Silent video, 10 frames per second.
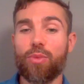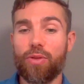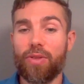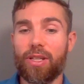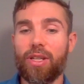
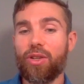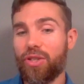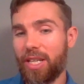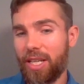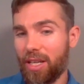moving,
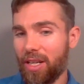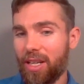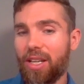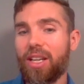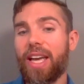because here
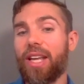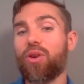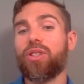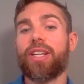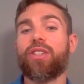it
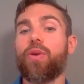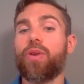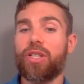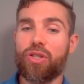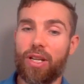looks like it's
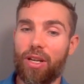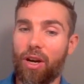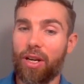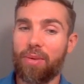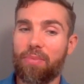going in a straight
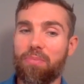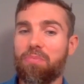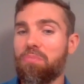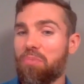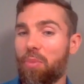line.
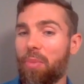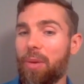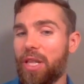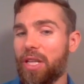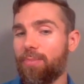But
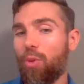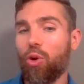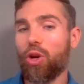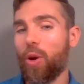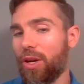maybe there's
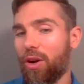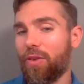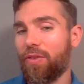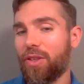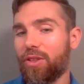more going
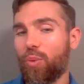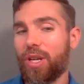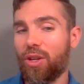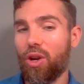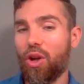off that we
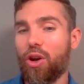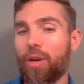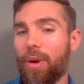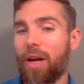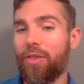can
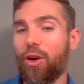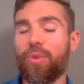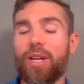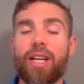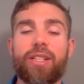learn about the
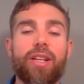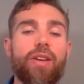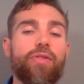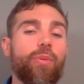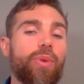object
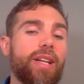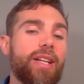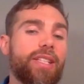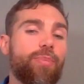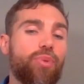from
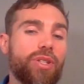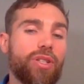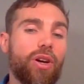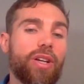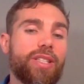getting its
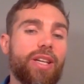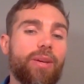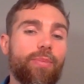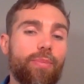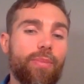precise
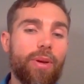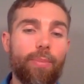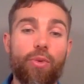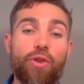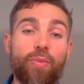
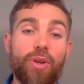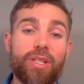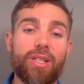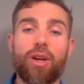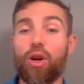
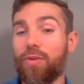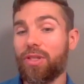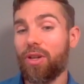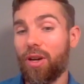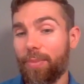movement over
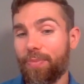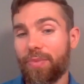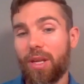time.